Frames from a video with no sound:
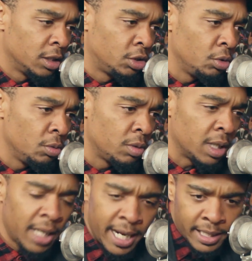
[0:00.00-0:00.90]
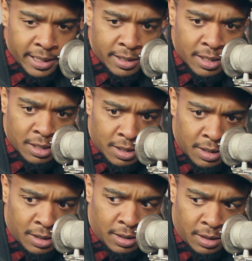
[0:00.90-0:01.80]
to the
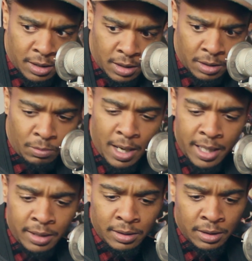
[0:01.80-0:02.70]
ladies, right?